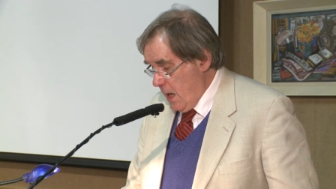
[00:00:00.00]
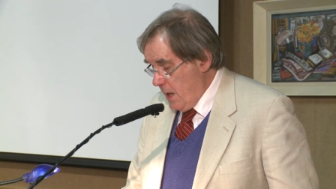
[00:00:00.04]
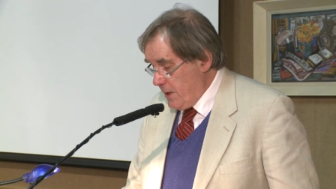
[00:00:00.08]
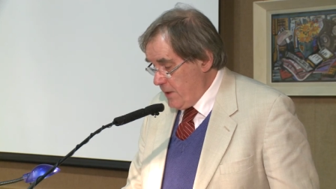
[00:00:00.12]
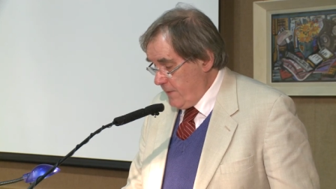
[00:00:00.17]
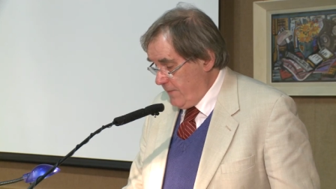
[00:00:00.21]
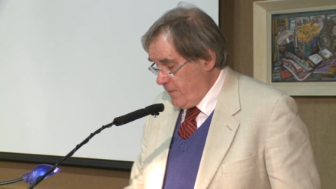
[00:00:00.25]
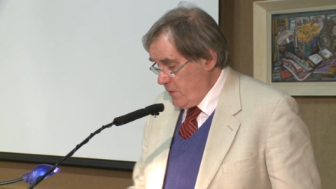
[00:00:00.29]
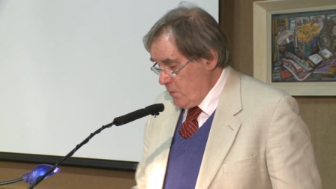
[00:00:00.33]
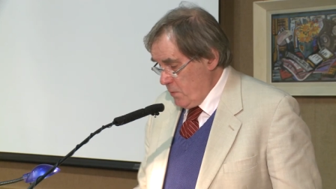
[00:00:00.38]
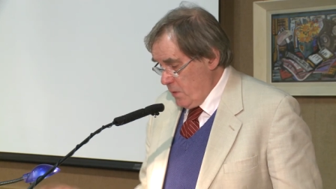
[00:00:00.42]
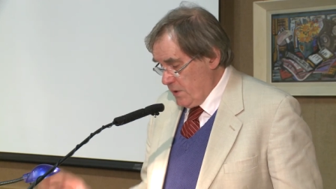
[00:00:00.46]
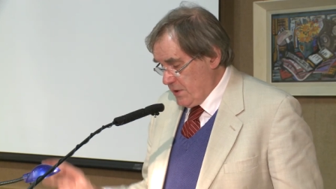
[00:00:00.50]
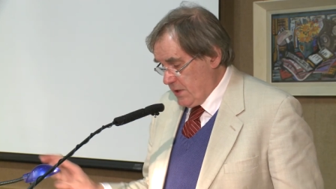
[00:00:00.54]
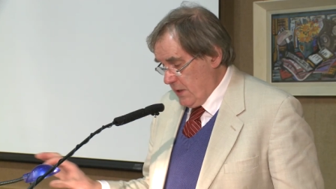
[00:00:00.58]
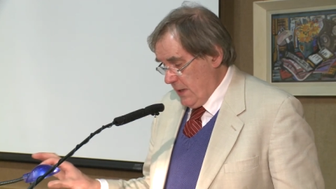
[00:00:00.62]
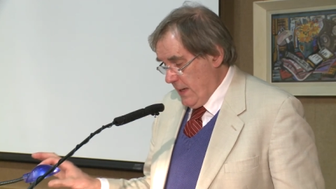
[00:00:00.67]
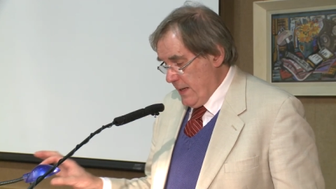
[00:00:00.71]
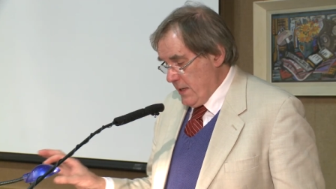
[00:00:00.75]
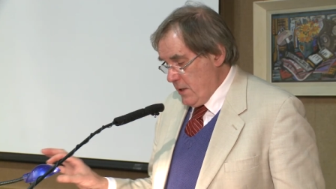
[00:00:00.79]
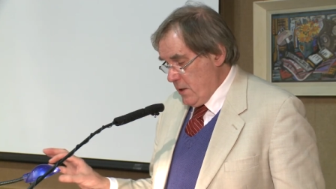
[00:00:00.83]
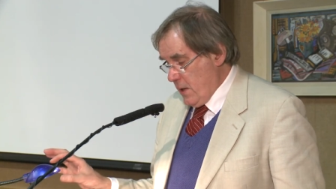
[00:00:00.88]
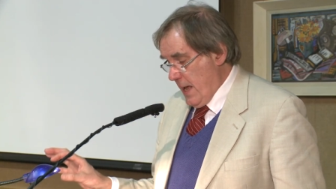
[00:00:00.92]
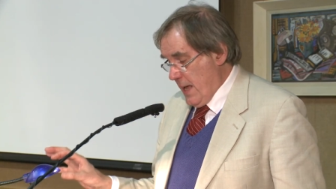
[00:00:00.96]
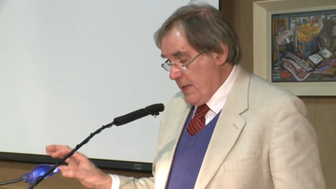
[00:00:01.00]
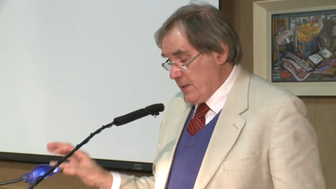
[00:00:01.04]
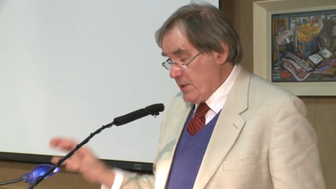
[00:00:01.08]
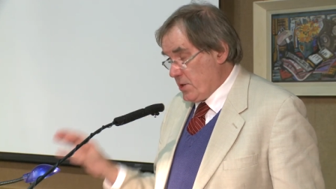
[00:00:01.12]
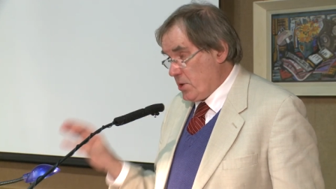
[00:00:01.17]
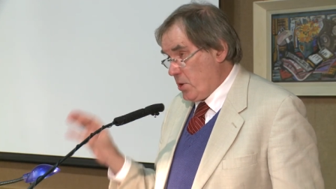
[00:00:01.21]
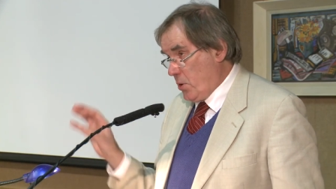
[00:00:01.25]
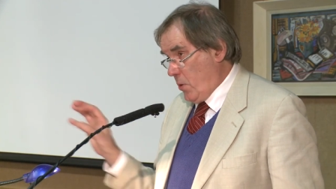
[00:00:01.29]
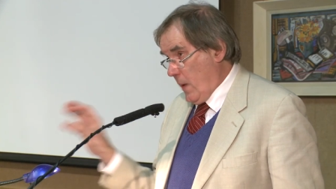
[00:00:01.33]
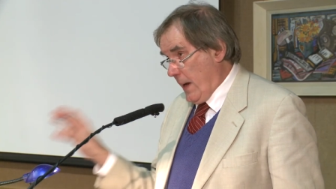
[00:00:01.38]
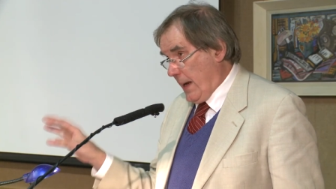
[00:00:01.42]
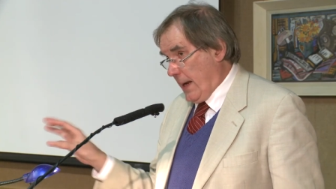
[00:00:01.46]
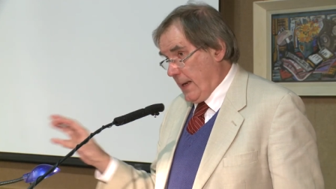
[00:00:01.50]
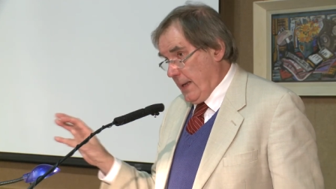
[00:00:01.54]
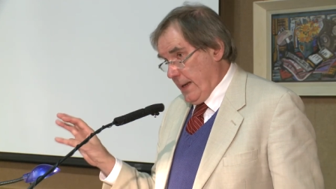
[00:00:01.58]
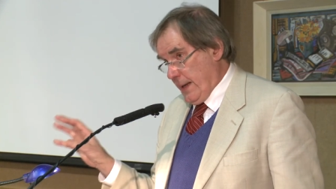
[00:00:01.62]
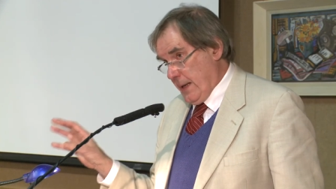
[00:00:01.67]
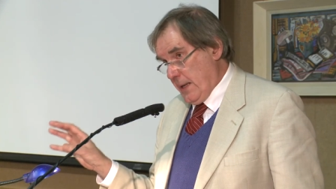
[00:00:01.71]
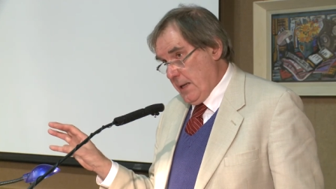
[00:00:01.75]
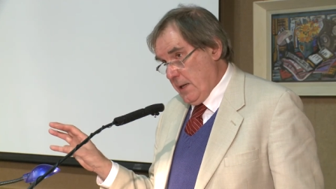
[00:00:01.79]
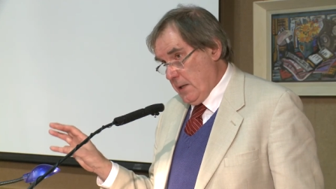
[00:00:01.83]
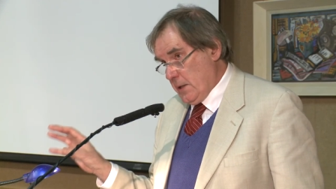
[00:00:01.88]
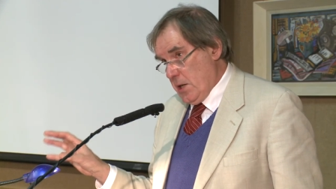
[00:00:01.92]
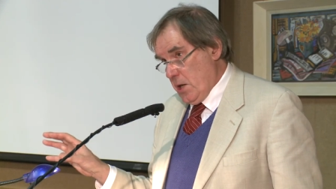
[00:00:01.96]
And if you want to lay your hands
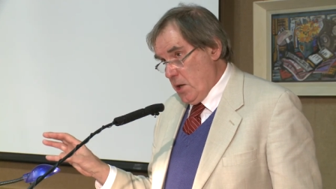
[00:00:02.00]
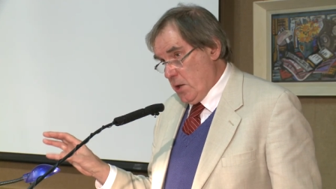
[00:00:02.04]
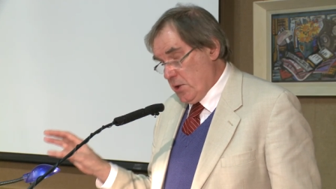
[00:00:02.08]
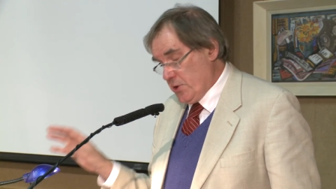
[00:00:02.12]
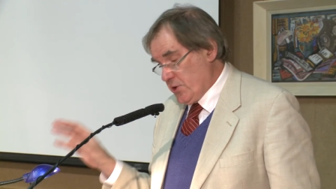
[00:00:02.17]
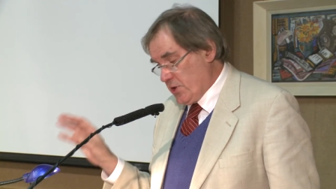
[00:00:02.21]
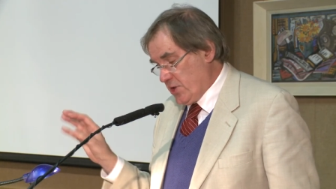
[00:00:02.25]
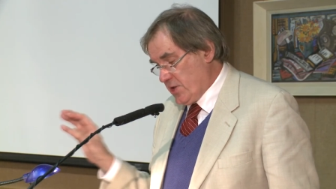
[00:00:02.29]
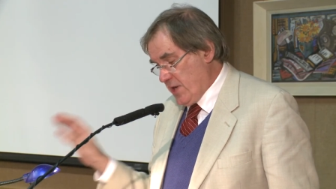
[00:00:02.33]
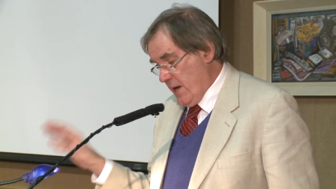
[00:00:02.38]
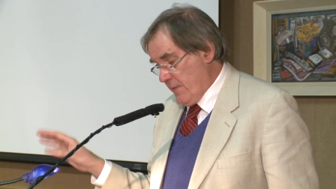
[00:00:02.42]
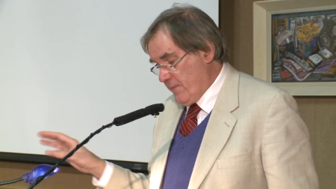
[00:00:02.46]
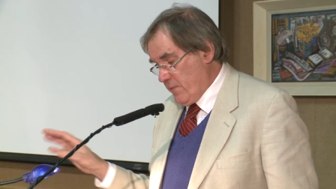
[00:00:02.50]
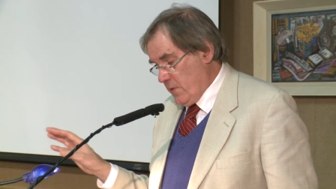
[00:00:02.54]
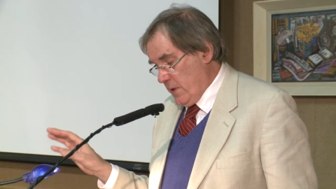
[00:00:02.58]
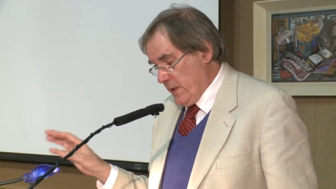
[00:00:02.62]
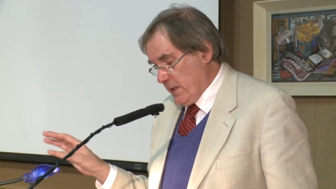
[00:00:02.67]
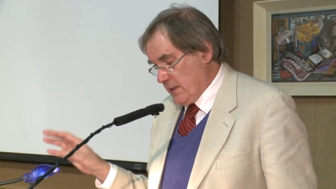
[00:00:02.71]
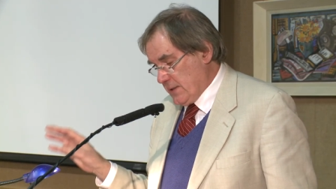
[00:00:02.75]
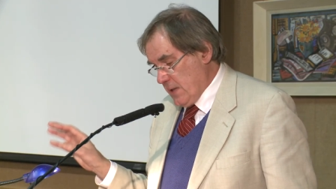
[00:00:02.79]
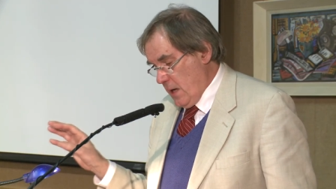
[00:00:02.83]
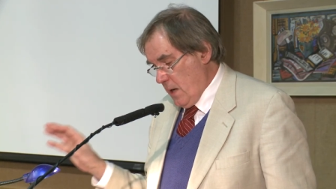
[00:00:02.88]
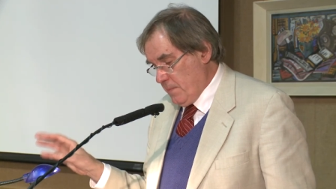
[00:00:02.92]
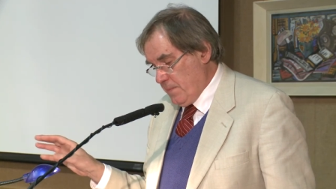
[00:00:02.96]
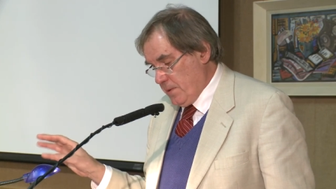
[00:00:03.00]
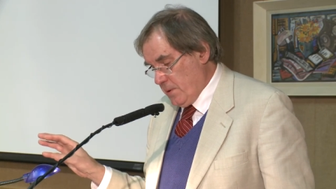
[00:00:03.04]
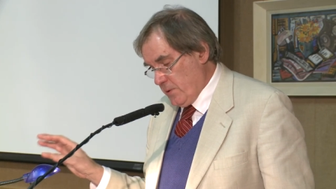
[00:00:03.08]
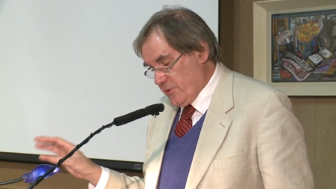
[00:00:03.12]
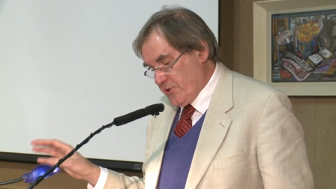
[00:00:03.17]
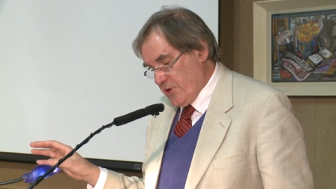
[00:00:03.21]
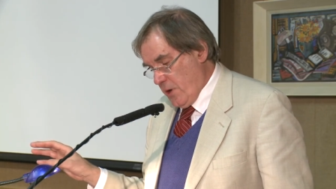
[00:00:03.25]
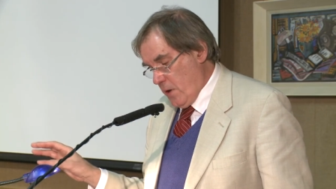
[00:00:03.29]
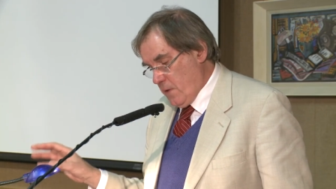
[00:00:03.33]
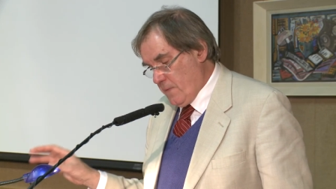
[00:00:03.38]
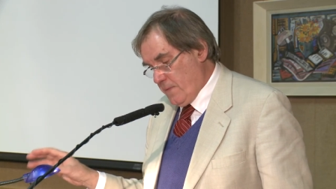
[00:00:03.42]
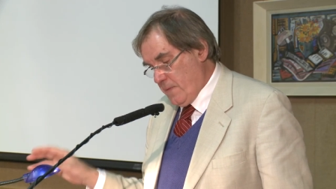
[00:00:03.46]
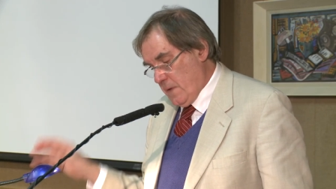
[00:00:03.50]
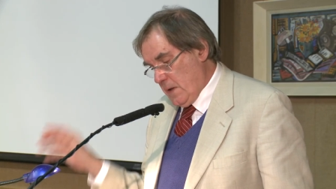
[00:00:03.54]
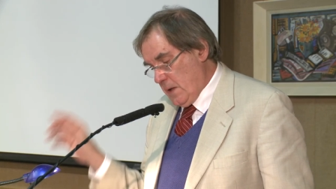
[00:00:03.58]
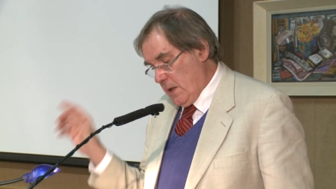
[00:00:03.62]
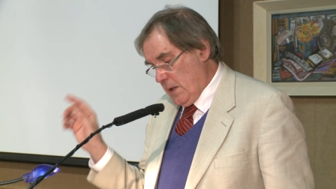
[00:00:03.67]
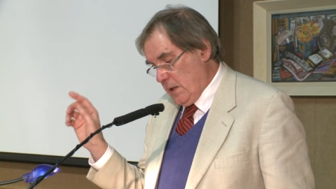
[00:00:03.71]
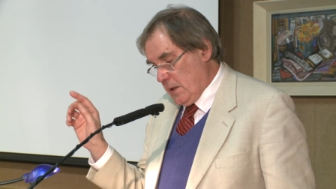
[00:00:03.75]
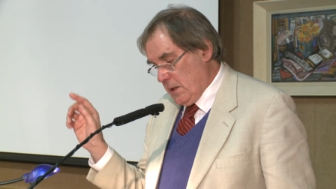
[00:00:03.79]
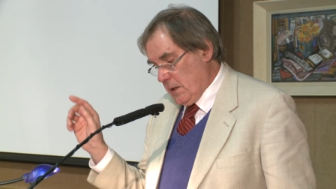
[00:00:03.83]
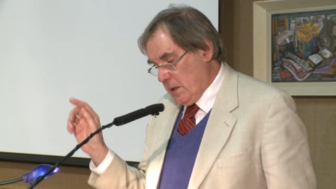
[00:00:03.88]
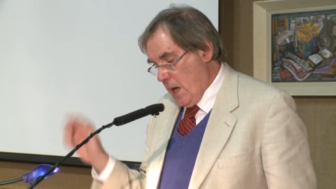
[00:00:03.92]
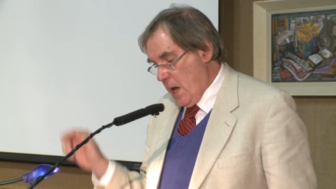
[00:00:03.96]
quickly on several examples of
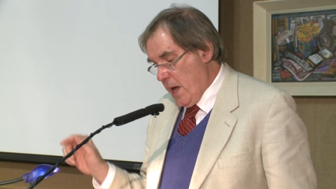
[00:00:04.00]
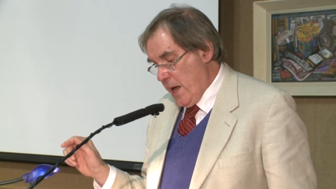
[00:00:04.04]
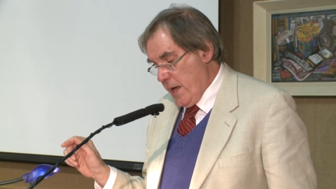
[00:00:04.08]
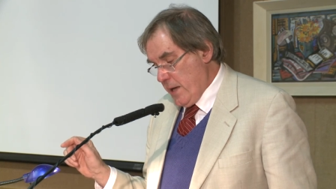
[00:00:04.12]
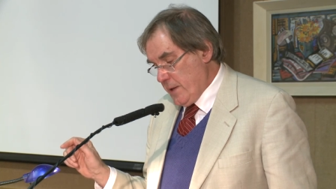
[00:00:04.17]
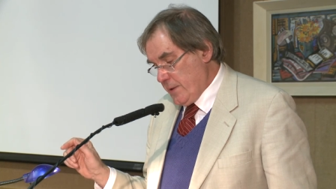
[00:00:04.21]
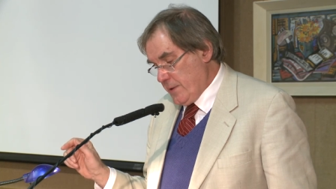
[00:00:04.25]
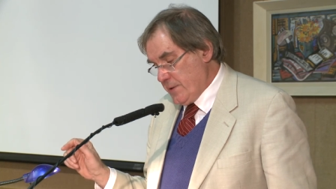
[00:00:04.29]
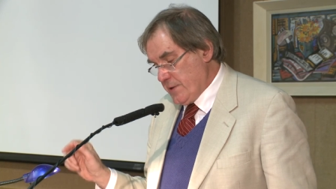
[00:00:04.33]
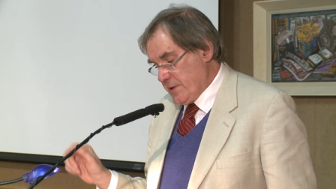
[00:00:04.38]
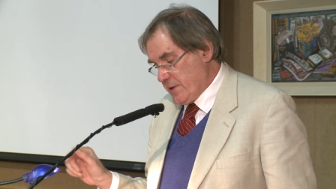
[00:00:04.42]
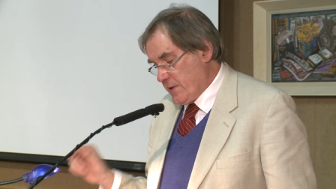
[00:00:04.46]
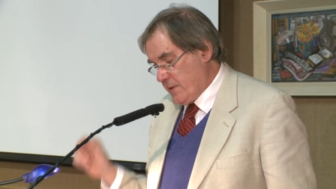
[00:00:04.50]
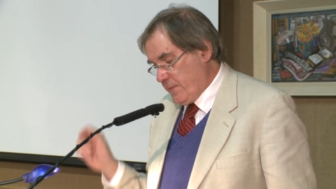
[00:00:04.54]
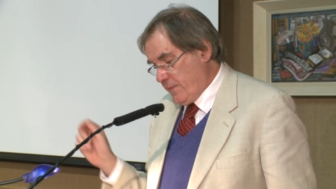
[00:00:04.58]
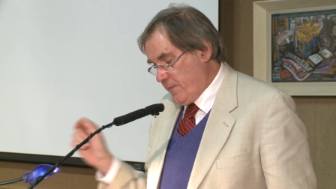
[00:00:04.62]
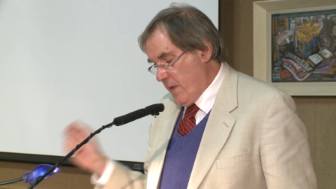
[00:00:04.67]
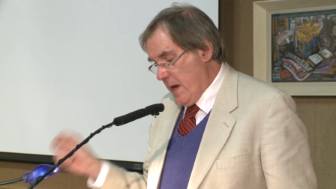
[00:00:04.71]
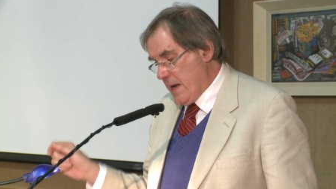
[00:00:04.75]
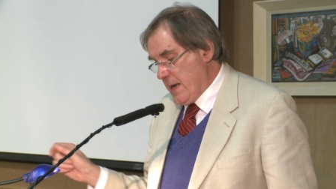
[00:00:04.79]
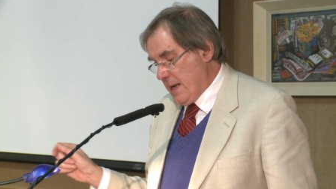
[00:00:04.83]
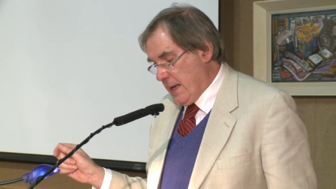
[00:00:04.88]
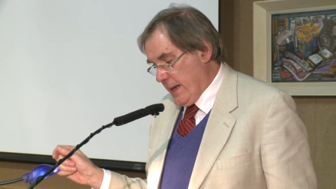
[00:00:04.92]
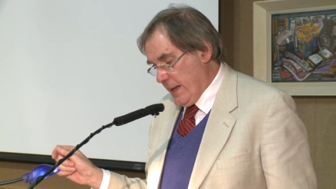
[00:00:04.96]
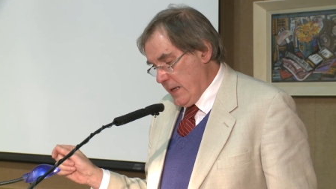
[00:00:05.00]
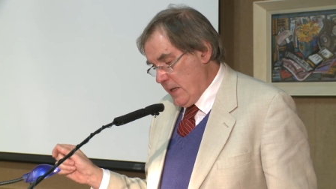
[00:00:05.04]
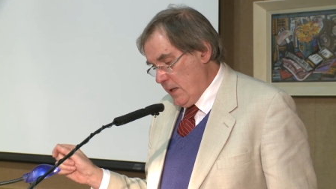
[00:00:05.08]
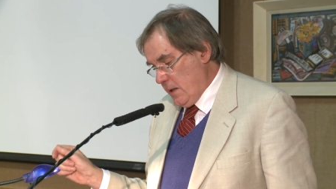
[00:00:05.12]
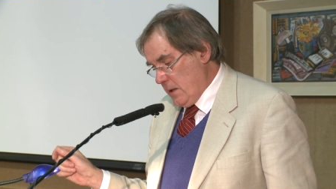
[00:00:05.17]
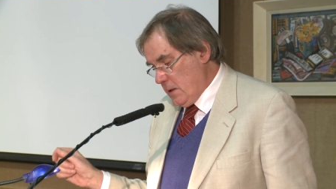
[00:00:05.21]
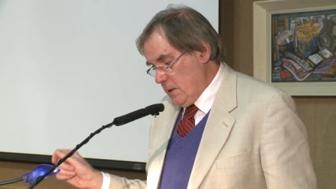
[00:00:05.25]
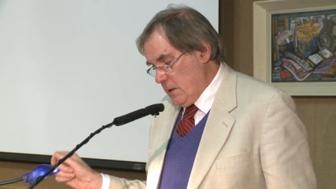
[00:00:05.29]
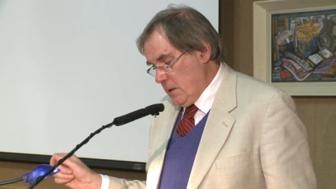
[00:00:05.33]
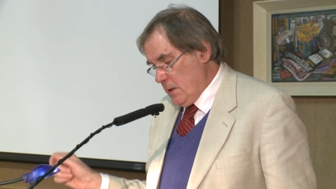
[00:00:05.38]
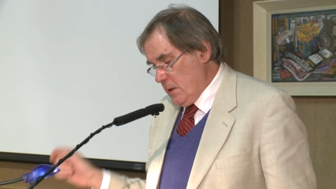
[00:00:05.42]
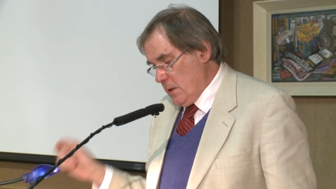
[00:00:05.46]
lions friendly